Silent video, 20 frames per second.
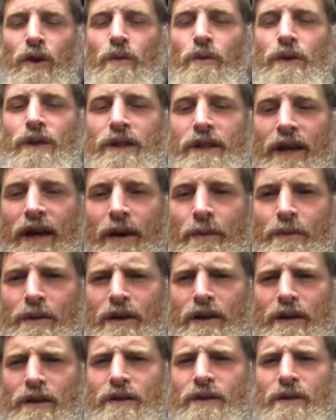We're
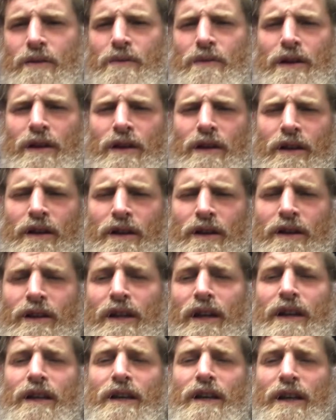tapping into meaning. In
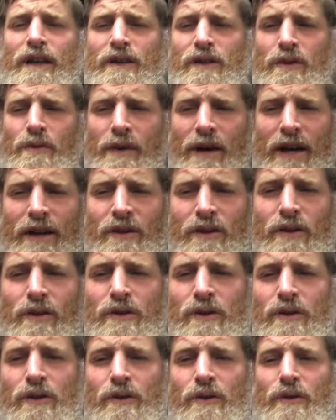any case, so back to
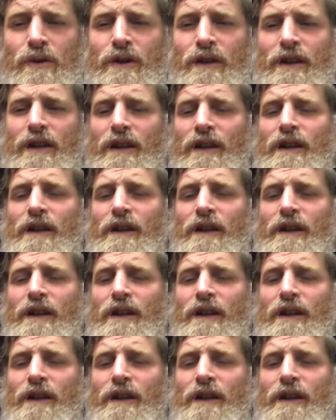the story,